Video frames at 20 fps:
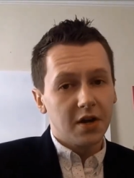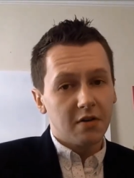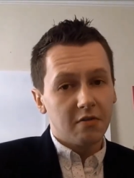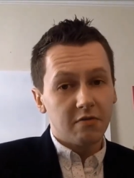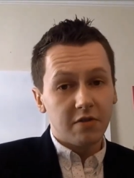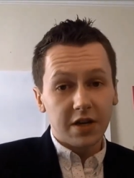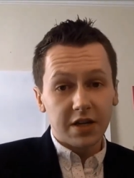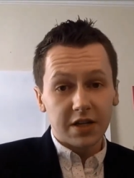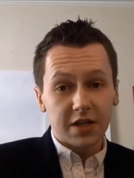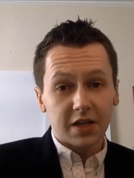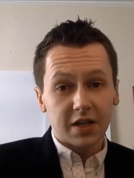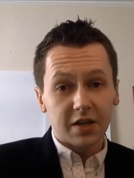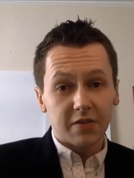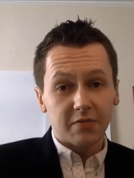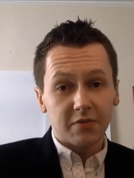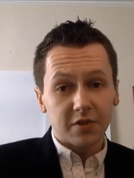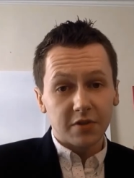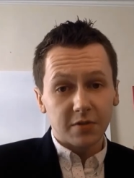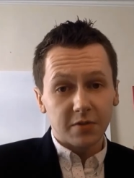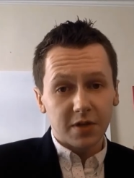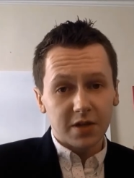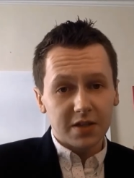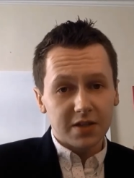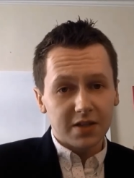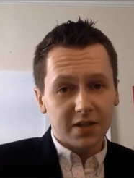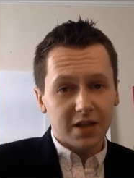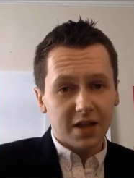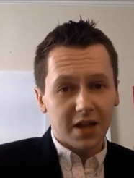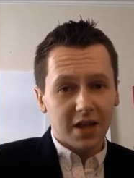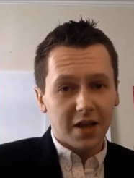reading it in
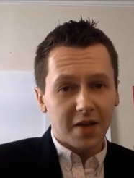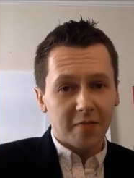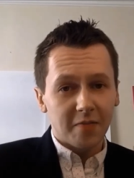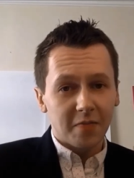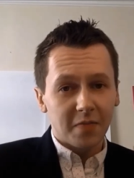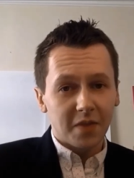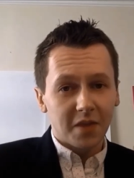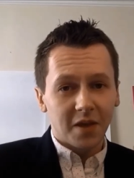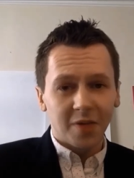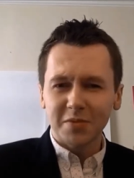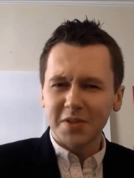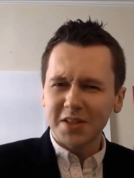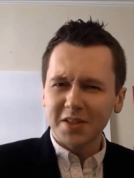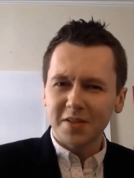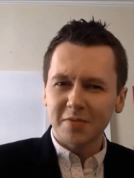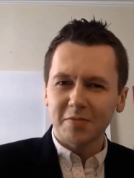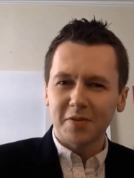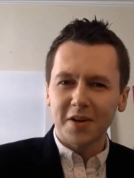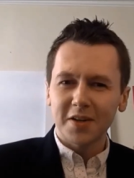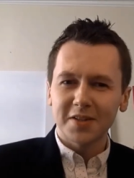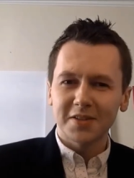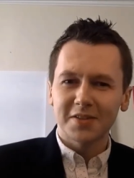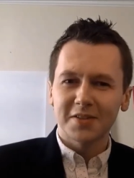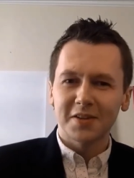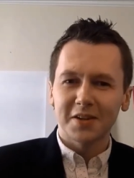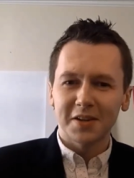resource. Um, I'm still surprised